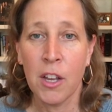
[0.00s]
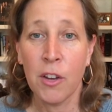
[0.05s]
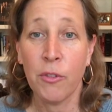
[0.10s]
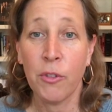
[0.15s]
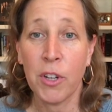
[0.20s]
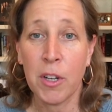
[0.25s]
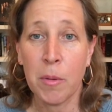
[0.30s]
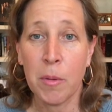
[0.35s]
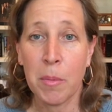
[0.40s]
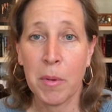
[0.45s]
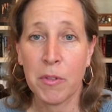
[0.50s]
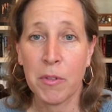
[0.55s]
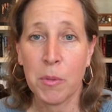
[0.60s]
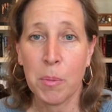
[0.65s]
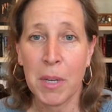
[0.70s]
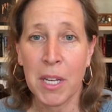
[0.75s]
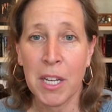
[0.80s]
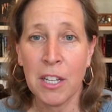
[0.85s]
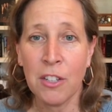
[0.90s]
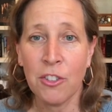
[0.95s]
freedom of
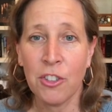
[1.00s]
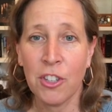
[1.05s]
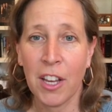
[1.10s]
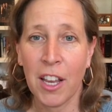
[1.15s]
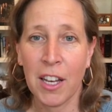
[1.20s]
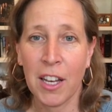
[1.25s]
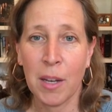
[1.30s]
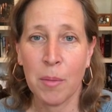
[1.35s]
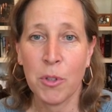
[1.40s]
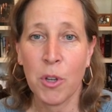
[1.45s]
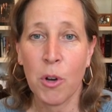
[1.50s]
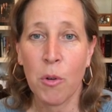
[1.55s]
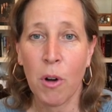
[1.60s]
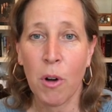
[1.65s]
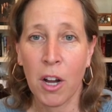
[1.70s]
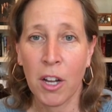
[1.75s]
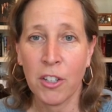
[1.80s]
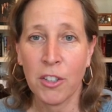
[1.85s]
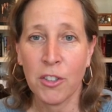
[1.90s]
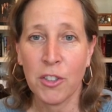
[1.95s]
speech, and I'm so
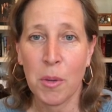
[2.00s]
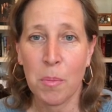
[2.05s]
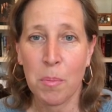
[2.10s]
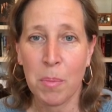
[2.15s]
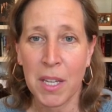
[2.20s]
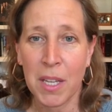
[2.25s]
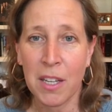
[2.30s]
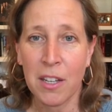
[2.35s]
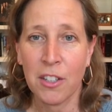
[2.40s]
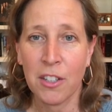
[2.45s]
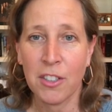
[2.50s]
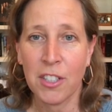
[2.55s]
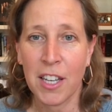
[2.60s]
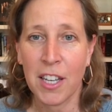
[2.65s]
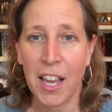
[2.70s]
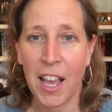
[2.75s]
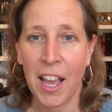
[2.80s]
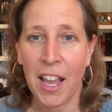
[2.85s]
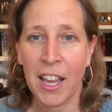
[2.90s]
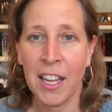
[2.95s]
honored to be here
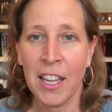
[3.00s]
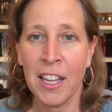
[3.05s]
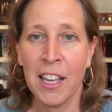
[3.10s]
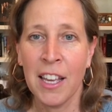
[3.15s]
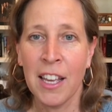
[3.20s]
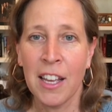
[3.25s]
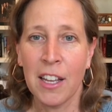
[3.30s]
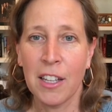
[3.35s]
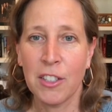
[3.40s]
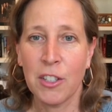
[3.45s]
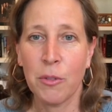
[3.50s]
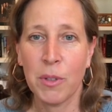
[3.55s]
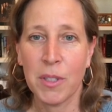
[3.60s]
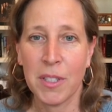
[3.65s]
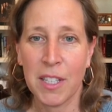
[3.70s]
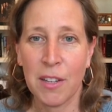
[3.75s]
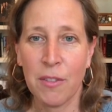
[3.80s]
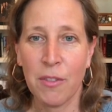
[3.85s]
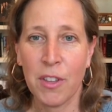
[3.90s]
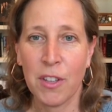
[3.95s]
today to
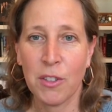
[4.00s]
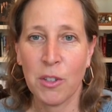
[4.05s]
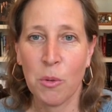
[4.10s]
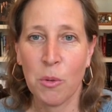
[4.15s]
receive this